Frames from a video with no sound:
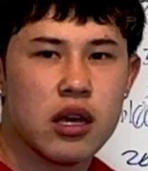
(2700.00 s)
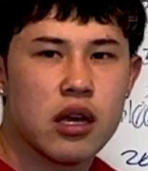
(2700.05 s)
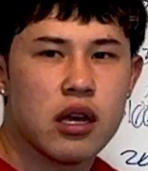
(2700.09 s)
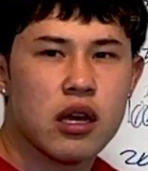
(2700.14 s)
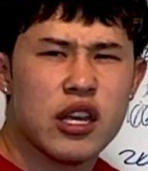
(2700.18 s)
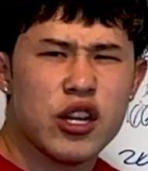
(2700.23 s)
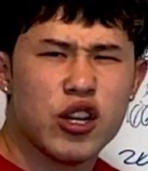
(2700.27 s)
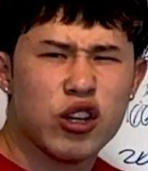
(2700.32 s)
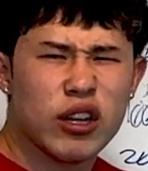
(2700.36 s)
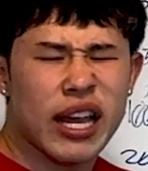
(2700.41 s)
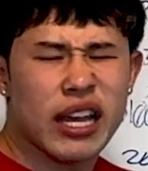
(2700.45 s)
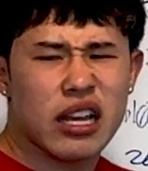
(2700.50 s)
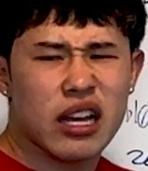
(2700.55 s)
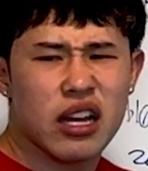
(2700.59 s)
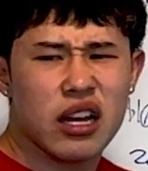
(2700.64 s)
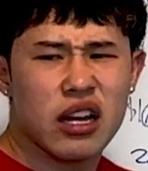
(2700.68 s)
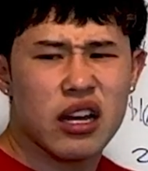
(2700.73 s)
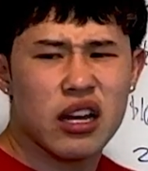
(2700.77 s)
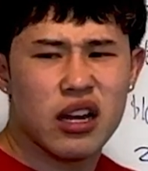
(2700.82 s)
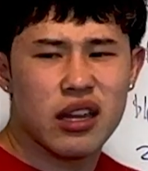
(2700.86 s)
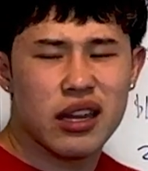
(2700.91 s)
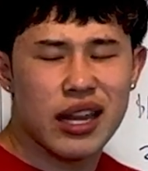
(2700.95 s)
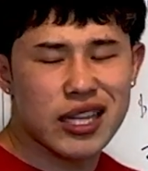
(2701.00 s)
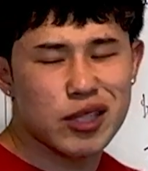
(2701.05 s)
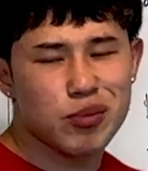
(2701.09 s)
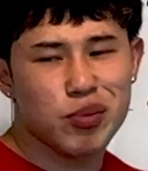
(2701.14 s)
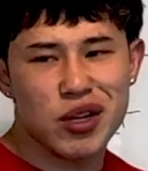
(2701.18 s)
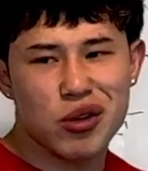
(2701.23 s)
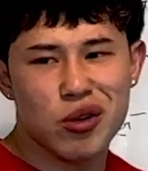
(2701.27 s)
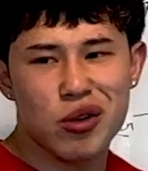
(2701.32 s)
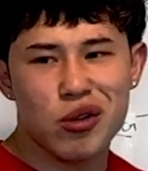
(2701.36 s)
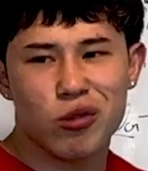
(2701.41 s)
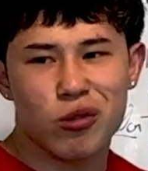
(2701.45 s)
You're like, that's pretty
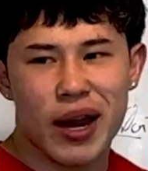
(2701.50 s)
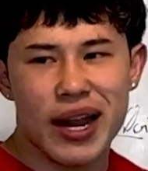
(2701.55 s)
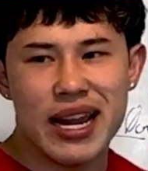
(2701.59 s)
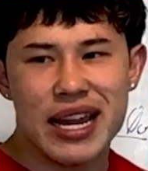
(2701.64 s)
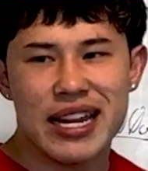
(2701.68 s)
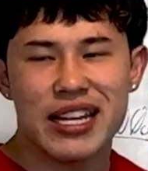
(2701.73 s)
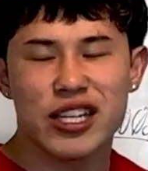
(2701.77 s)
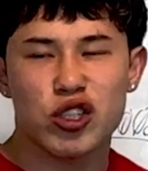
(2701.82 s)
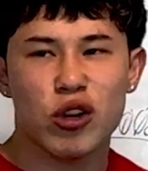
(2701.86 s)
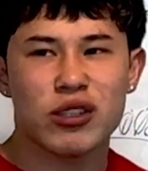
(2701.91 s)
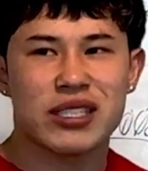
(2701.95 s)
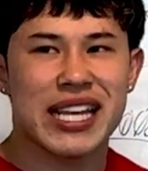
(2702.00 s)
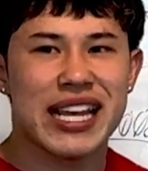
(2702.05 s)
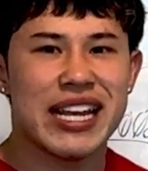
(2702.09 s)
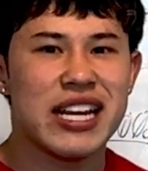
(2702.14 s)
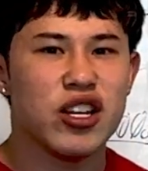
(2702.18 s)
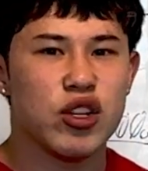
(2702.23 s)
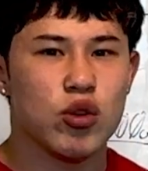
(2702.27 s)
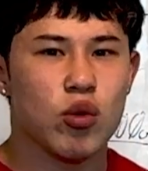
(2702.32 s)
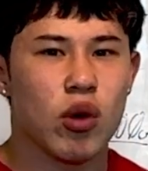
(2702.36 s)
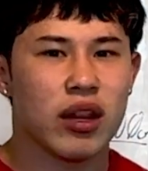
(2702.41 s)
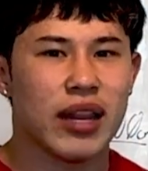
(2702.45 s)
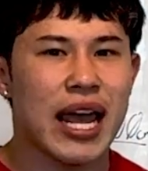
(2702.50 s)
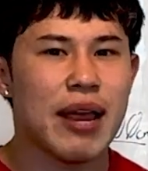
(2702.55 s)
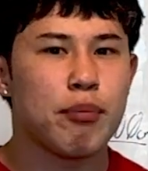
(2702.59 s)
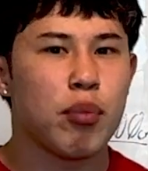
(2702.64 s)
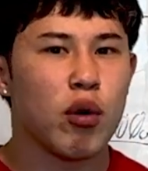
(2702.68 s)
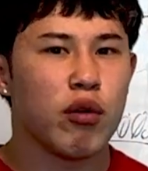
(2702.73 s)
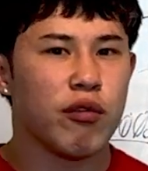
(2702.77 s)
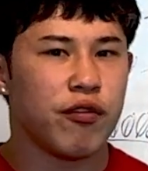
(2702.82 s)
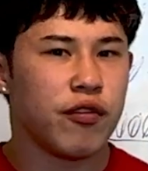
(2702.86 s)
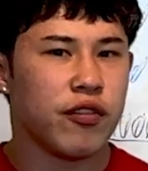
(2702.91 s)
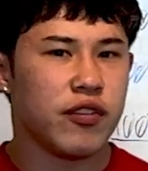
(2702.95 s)
cool, right? And it starts hitting you. A light
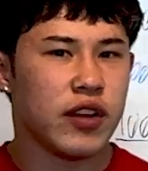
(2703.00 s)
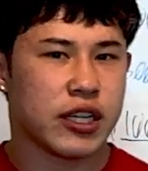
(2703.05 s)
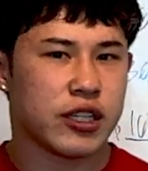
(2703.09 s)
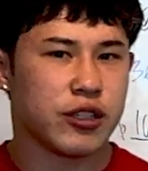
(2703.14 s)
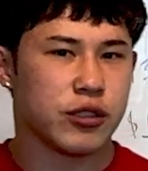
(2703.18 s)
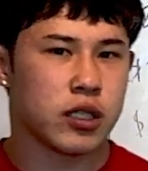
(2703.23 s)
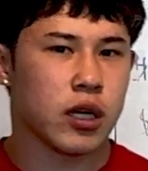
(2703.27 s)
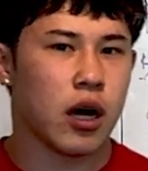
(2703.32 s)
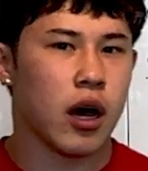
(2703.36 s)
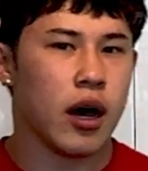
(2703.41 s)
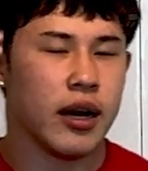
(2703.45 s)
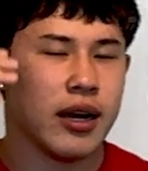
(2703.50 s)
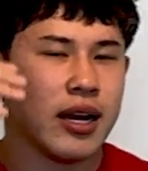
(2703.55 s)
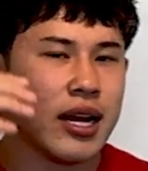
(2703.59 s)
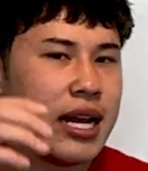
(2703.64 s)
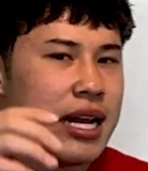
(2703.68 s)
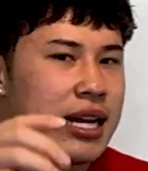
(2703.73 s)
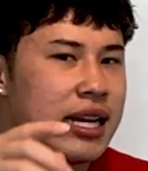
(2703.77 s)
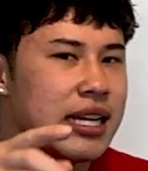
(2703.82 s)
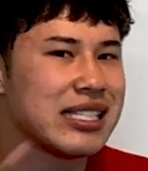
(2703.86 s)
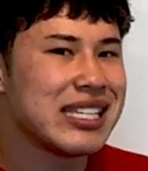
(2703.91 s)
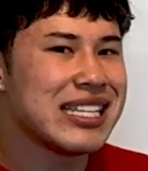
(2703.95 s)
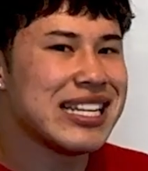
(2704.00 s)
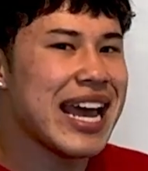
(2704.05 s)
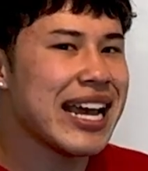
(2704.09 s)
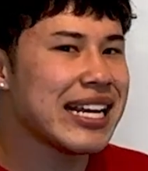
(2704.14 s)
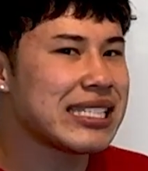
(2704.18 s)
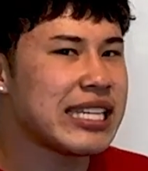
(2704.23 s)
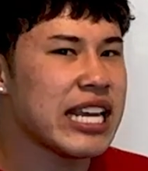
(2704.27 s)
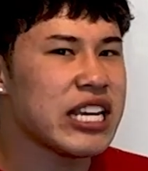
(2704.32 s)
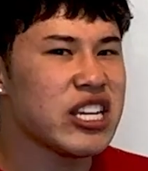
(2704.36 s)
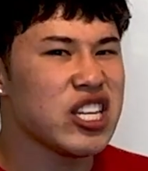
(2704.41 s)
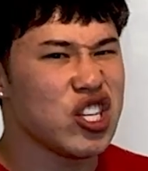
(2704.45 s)
bulb flickers on. Because the next
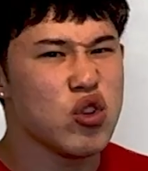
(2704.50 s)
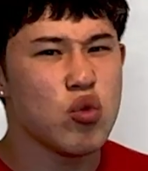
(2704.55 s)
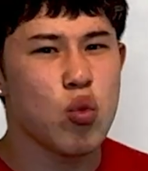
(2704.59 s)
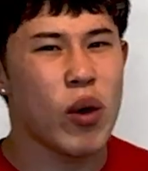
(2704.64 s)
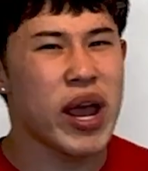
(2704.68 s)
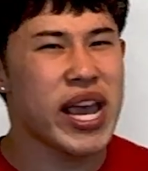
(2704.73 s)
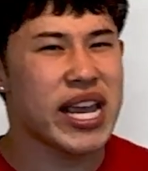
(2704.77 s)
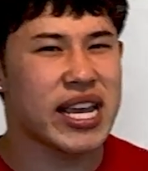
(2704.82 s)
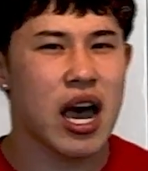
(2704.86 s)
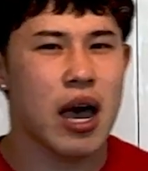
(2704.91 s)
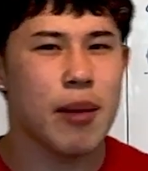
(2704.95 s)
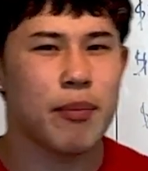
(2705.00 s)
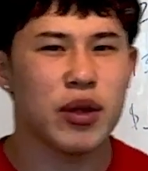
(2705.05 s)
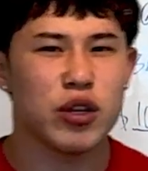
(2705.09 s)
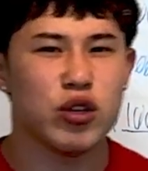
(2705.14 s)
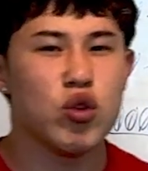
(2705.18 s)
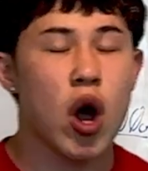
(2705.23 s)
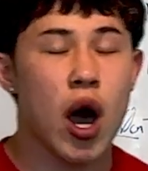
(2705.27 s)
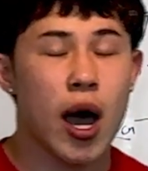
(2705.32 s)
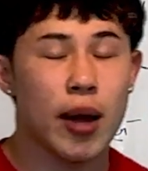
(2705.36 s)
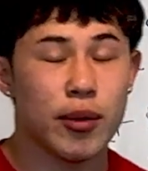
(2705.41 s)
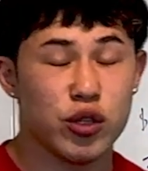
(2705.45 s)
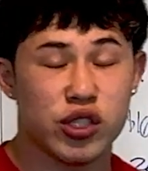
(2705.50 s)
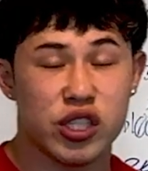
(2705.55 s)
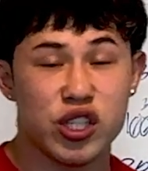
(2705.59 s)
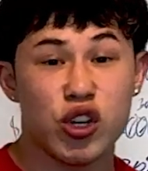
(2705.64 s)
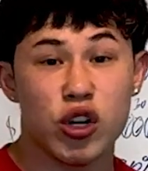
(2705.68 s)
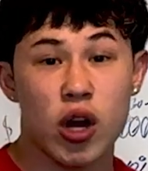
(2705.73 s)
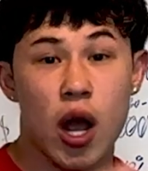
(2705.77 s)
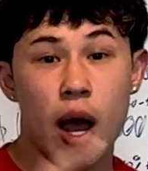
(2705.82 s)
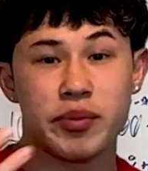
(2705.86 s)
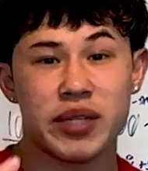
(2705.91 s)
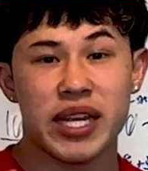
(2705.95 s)
day you wake up and you see your
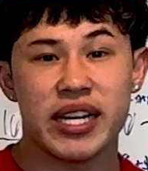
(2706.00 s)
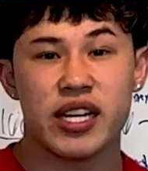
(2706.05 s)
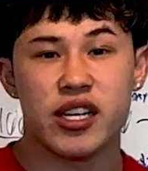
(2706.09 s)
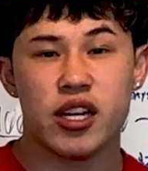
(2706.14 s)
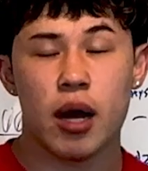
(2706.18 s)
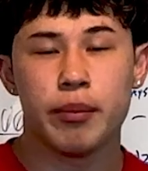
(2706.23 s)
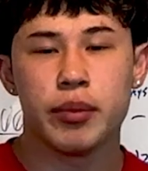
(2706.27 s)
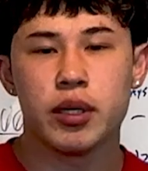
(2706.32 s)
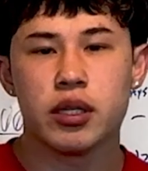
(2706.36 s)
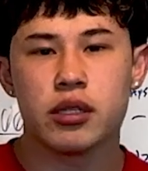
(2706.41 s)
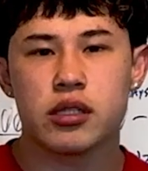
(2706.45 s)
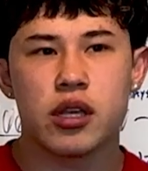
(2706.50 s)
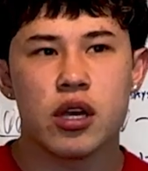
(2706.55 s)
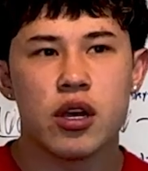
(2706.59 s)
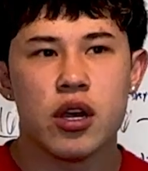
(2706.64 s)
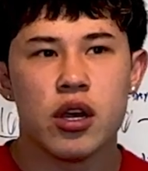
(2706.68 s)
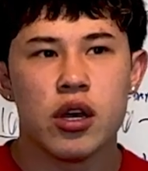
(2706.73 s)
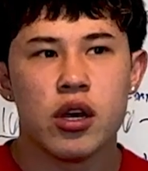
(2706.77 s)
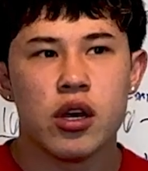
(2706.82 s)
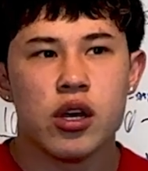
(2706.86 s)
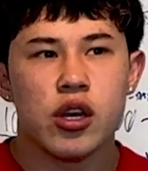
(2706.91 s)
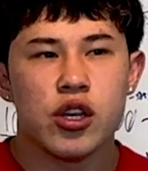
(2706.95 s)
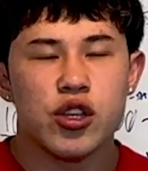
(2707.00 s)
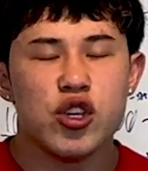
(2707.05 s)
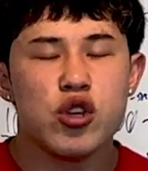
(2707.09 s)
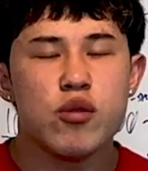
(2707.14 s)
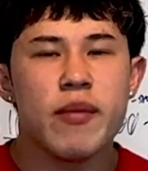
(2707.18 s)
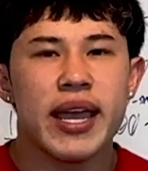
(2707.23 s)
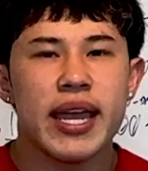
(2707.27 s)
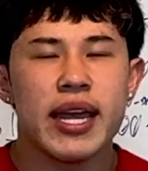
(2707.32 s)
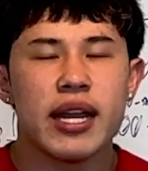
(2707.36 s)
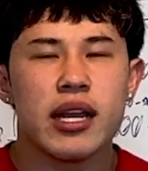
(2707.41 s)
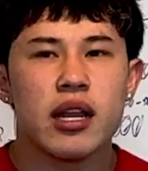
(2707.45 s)
updated numbers. You
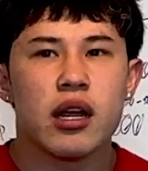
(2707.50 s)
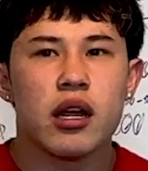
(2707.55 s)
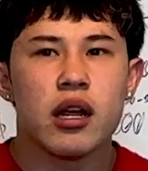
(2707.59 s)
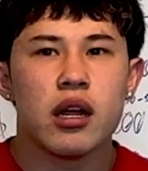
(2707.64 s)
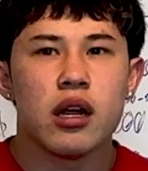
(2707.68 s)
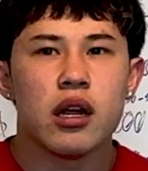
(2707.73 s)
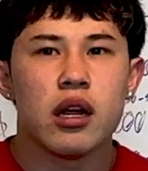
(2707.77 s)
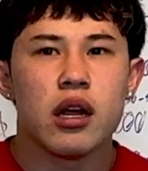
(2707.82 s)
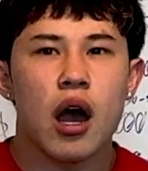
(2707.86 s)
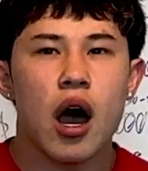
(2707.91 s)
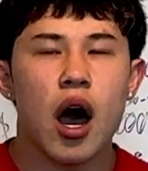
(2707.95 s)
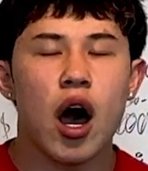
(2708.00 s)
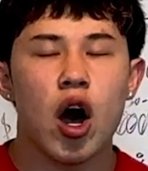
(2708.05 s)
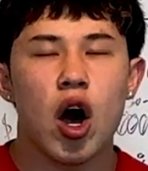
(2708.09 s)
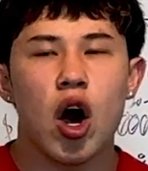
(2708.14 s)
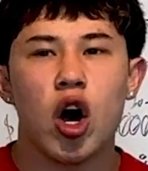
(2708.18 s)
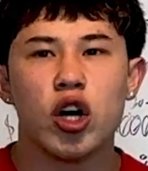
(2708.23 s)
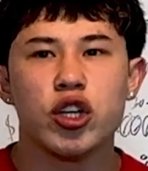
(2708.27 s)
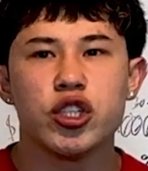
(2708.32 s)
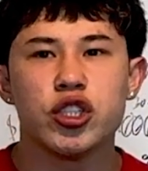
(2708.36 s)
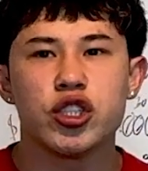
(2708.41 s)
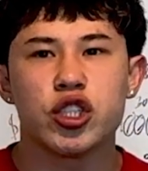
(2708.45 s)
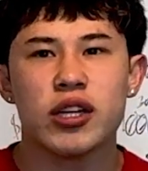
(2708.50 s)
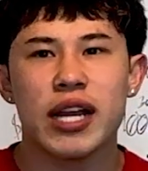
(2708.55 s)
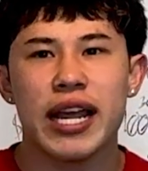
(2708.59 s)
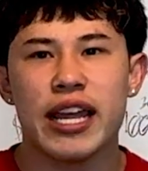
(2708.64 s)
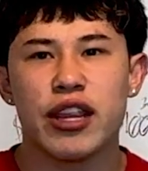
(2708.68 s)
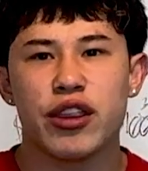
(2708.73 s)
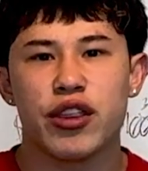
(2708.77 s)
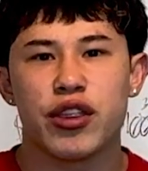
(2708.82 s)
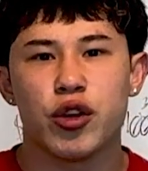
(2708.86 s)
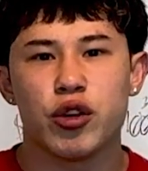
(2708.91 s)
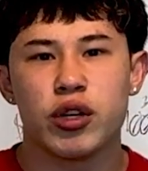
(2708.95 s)
made
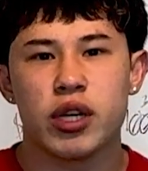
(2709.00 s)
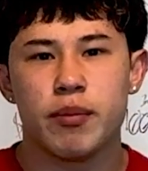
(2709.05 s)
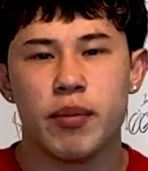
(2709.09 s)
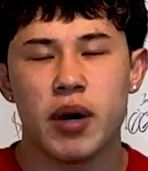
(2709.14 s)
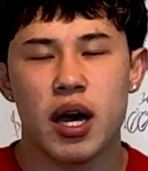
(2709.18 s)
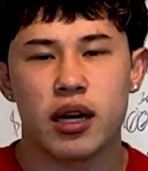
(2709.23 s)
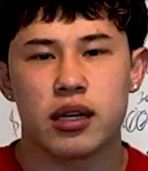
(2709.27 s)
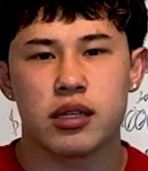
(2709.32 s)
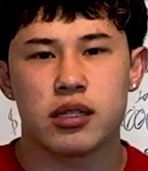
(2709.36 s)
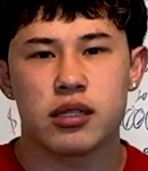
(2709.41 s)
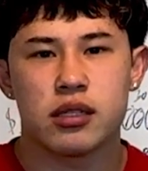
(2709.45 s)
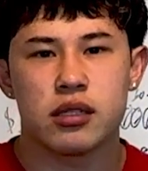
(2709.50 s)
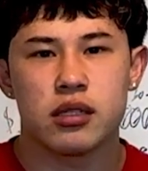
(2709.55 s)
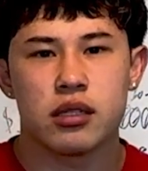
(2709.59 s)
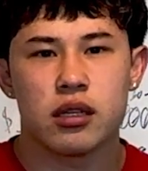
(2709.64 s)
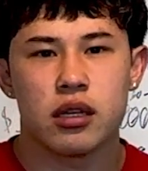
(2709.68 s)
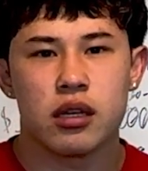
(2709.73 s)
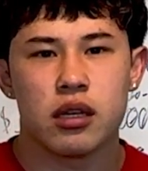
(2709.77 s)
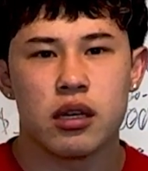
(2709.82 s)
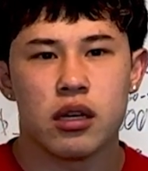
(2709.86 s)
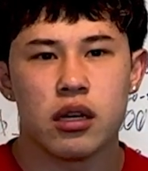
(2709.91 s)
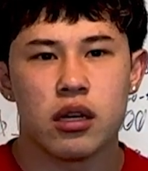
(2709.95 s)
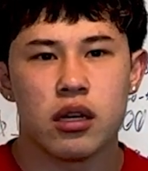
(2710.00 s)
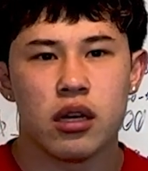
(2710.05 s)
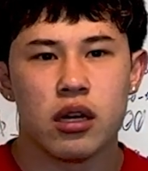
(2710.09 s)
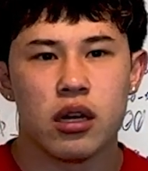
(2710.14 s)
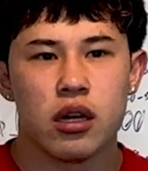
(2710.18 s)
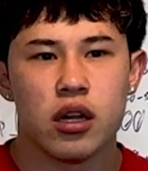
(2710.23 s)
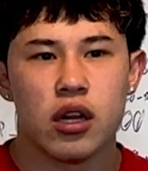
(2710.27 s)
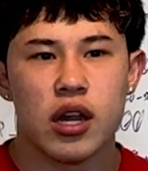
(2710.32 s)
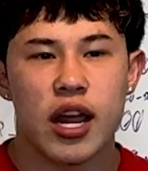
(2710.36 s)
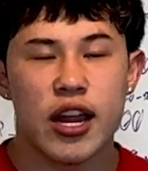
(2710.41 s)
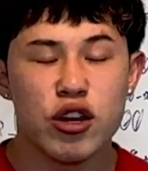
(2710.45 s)
$130.
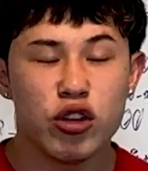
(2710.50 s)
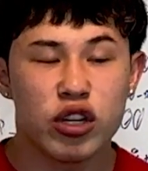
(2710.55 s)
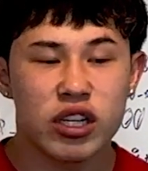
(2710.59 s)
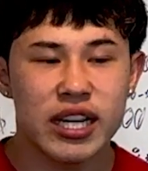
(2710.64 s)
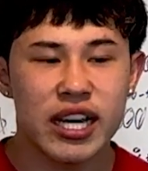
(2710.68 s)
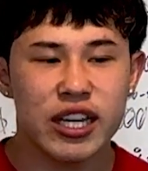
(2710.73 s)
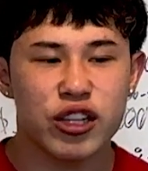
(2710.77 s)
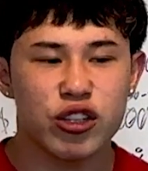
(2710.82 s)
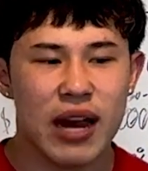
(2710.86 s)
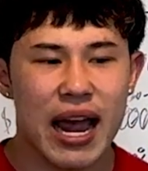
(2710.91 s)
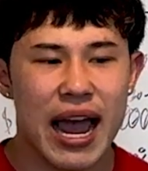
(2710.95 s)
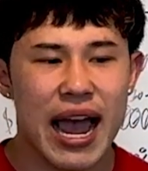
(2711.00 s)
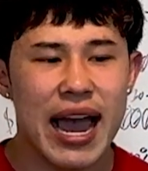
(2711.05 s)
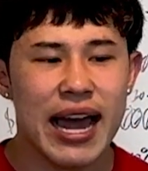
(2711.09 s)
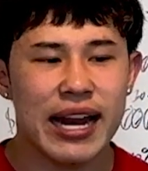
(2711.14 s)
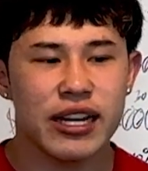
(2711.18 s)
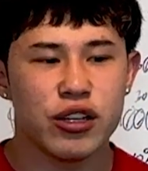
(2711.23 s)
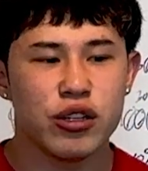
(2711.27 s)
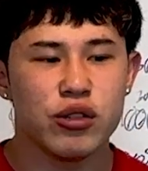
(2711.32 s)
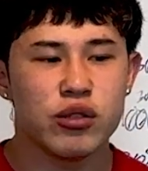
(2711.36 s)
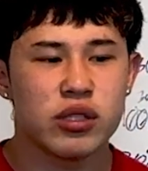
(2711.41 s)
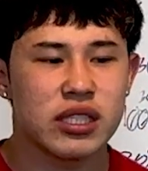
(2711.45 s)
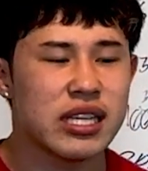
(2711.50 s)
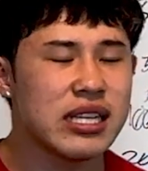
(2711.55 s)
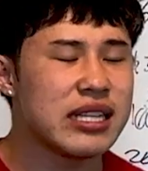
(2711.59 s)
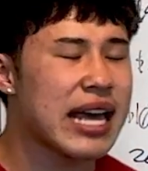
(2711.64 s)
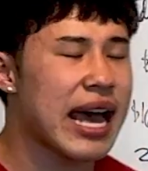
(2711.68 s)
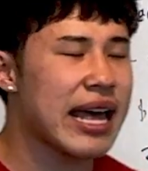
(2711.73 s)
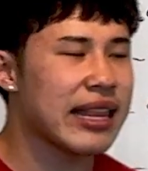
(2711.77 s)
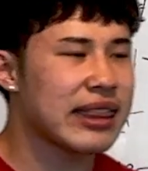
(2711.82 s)
And you click your ad and you see that